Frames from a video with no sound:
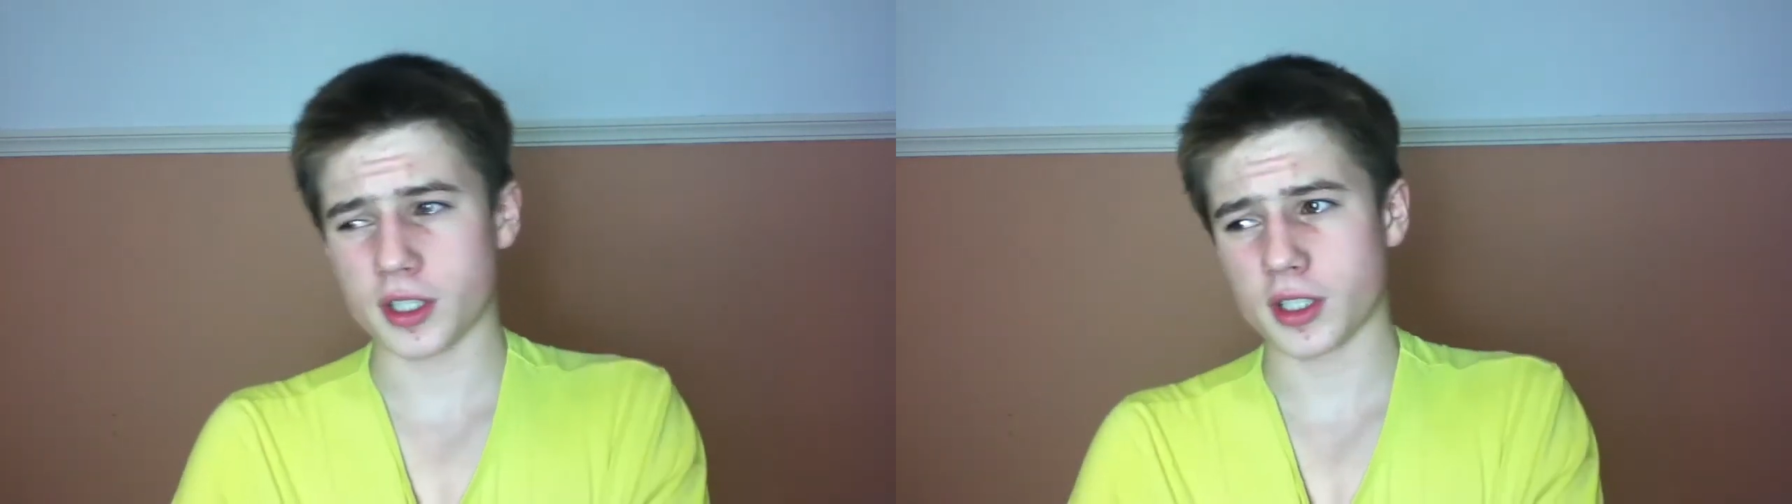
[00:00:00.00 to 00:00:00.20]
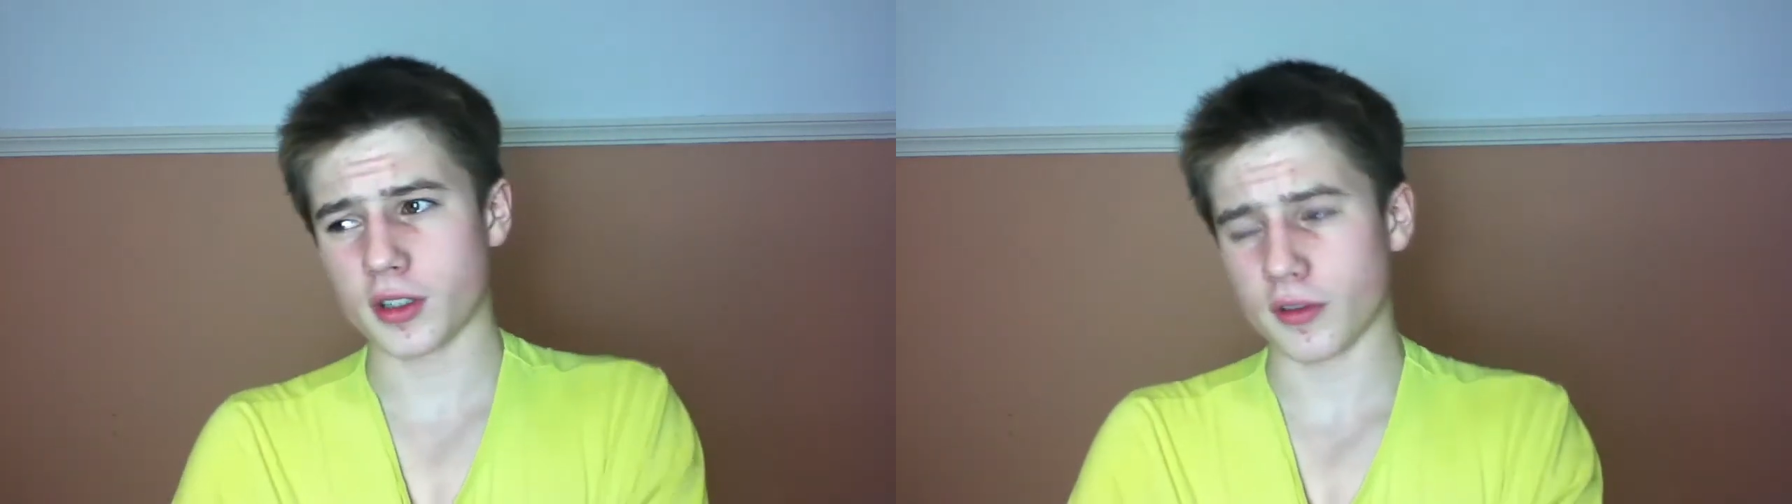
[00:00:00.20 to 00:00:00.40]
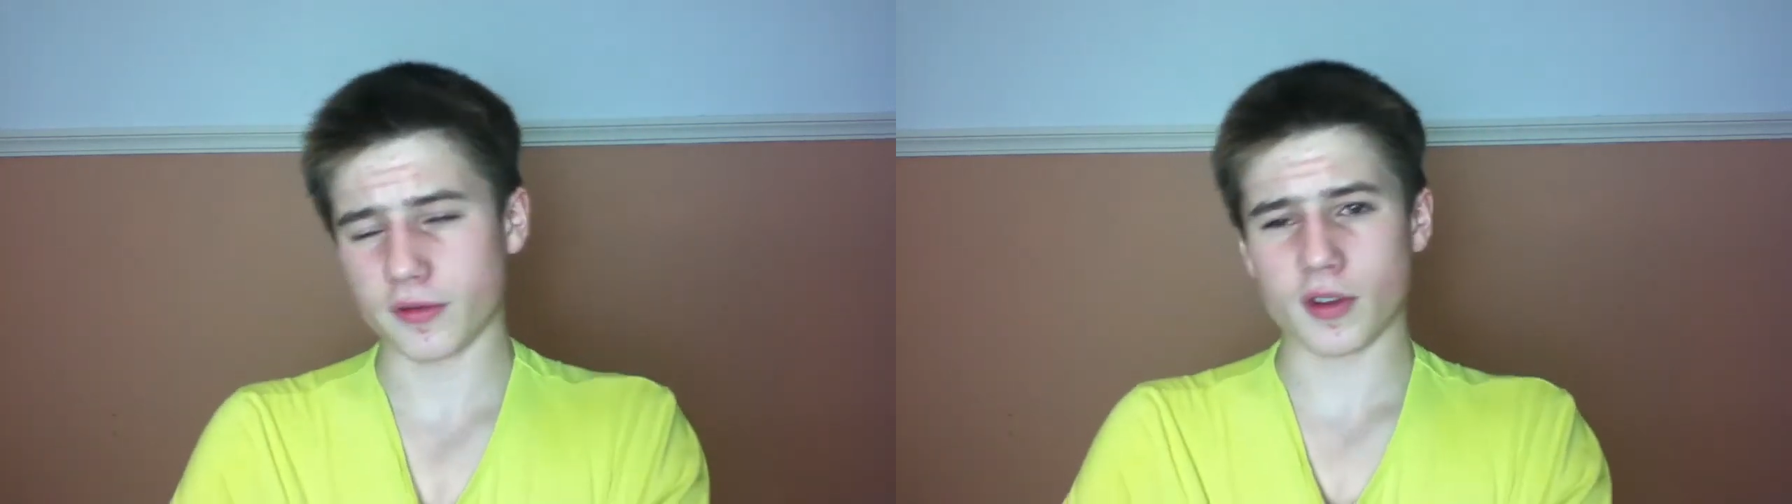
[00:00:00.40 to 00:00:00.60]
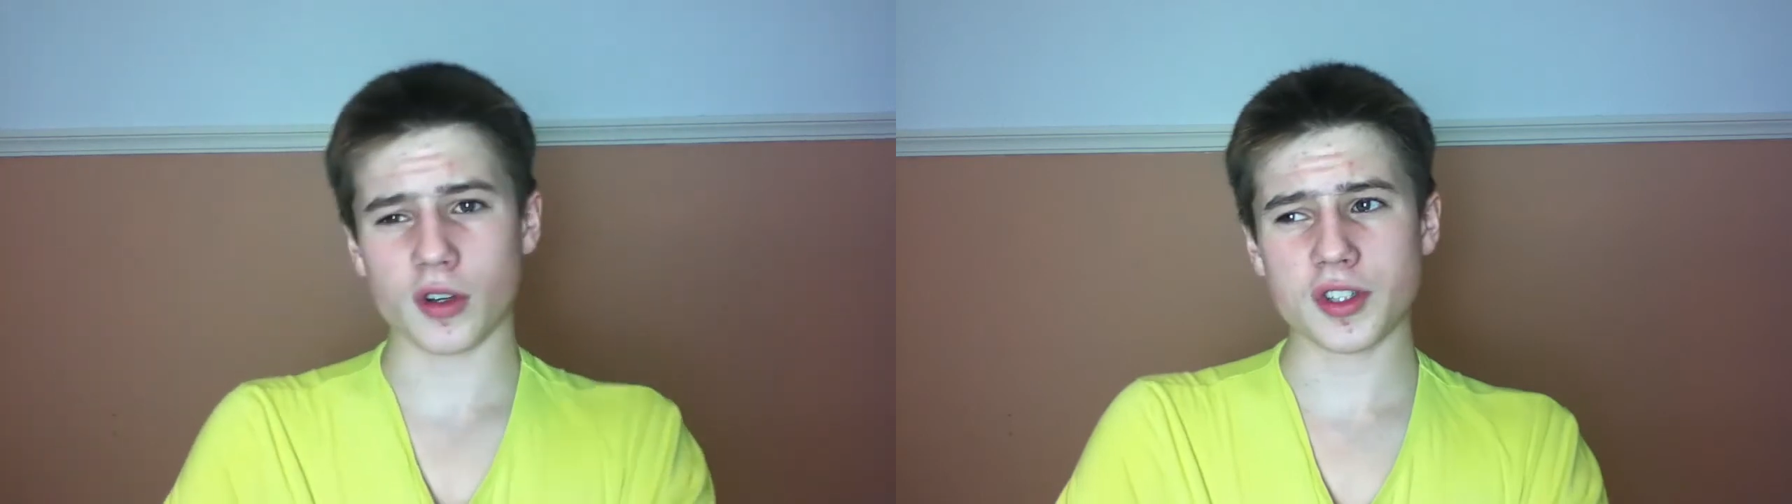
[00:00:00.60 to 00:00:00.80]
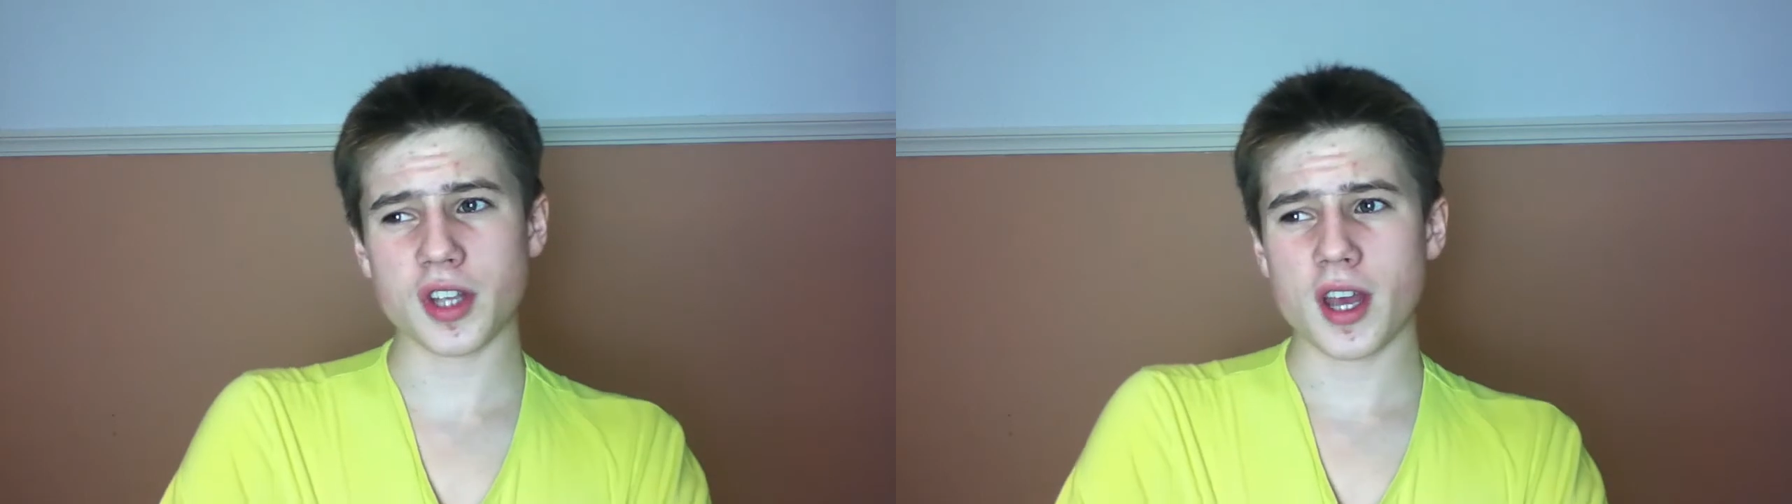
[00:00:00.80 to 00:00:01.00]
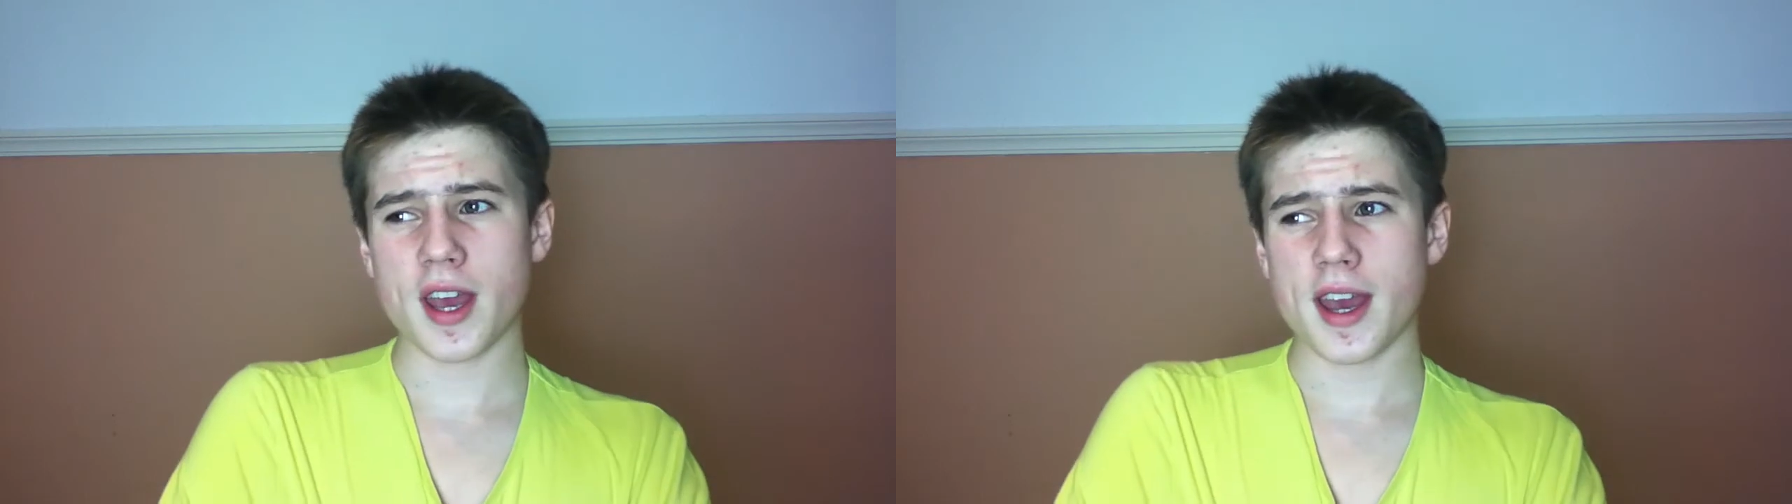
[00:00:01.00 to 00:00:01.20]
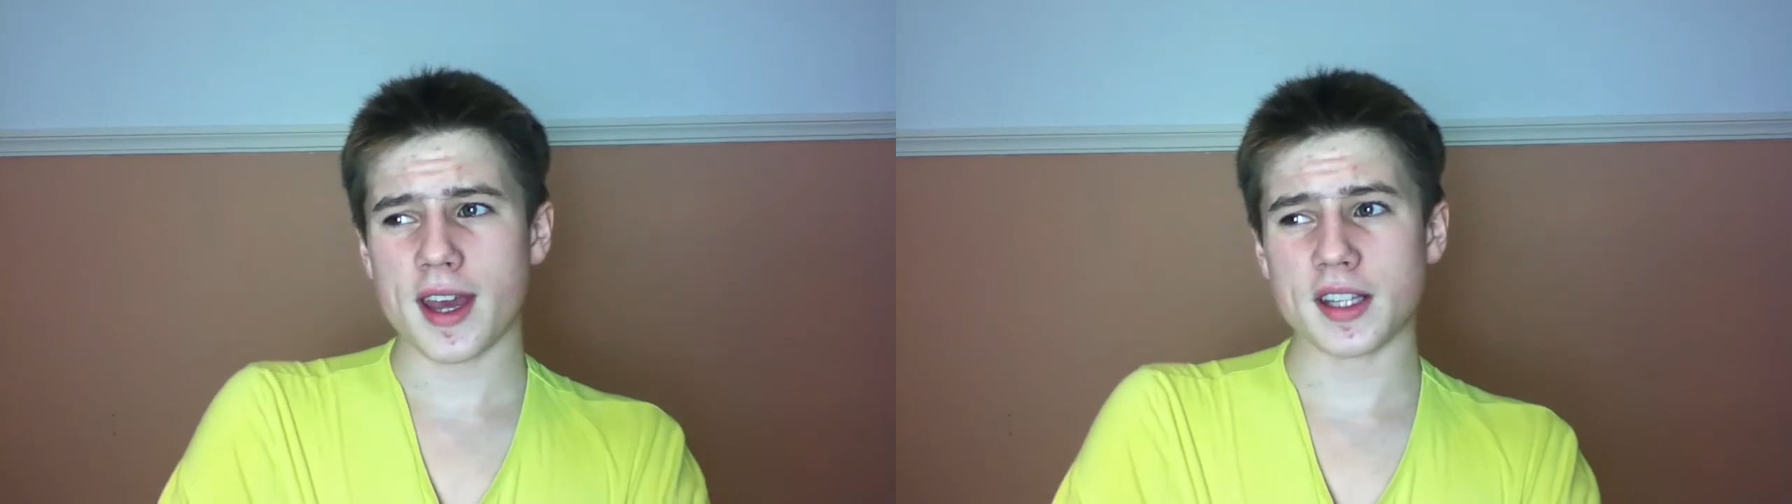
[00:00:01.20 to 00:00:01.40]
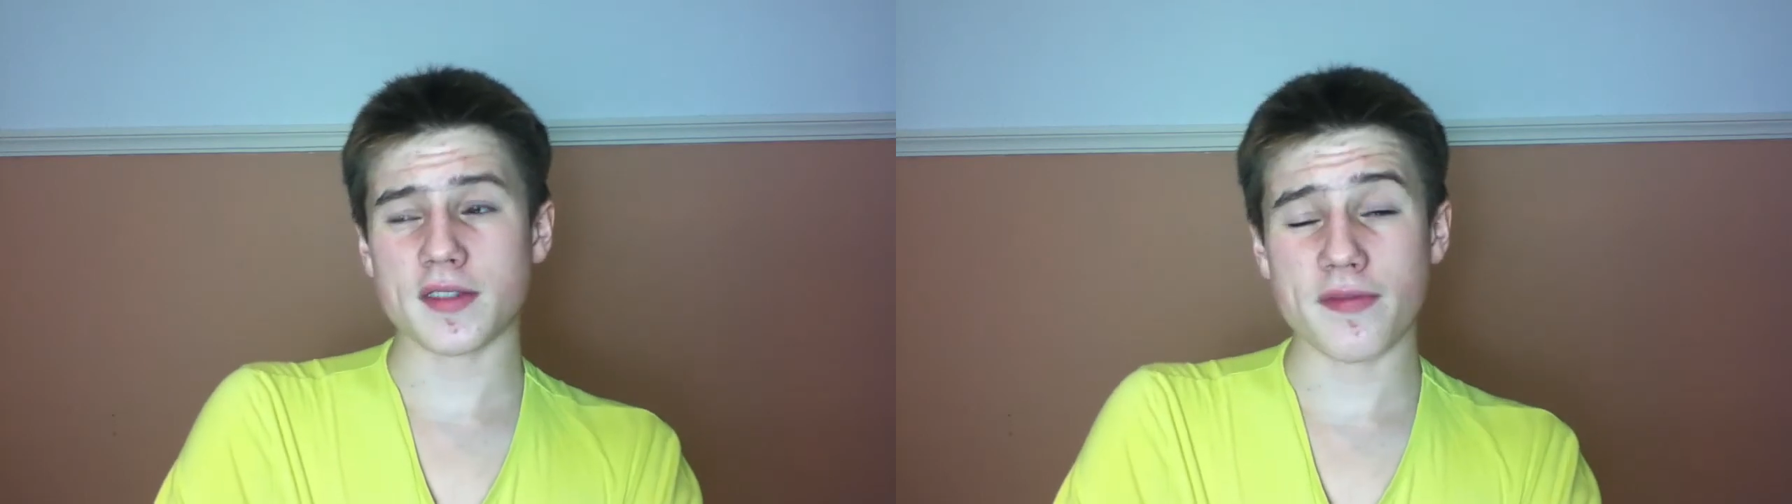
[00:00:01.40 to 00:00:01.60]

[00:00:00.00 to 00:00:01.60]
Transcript: product, of course.